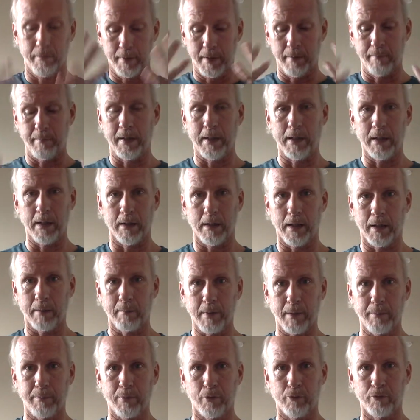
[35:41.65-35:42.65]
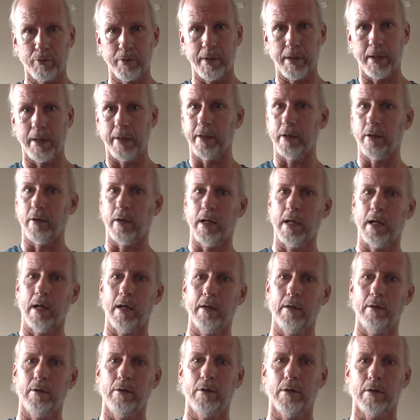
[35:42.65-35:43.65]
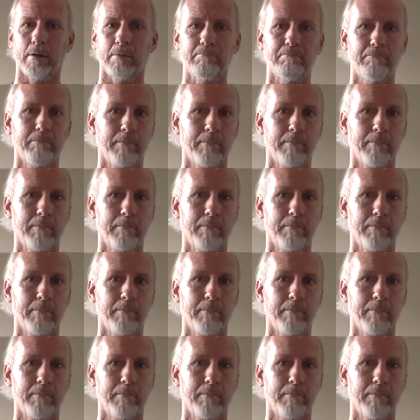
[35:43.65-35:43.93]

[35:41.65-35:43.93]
They may not like my personality or how I look.